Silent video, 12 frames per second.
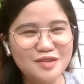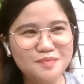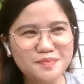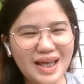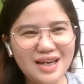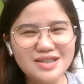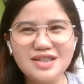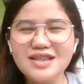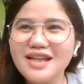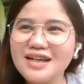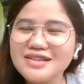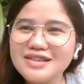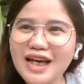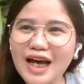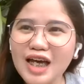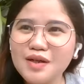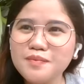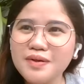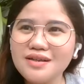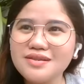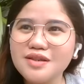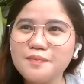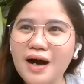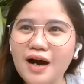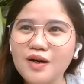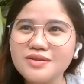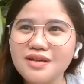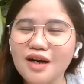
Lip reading: My lesson that time was about